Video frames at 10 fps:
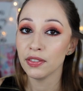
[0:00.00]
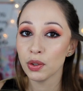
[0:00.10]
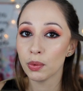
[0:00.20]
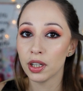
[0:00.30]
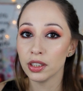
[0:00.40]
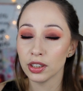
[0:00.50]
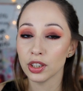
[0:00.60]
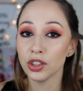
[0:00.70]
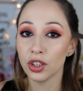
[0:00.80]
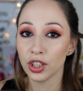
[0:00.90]
If you want
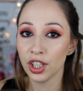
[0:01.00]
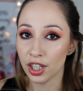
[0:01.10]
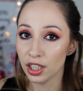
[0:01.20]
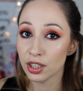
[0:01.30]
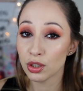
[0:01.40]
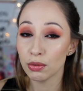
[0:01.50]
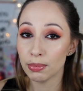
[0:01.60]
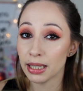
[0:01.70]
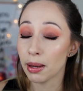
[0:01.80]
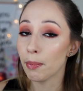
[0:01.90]
your curls to
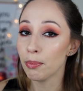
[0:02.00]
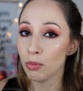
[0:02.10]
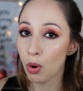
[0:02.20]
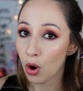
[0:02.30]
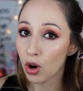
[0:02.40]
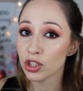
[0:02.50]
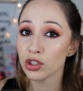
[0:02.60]
be more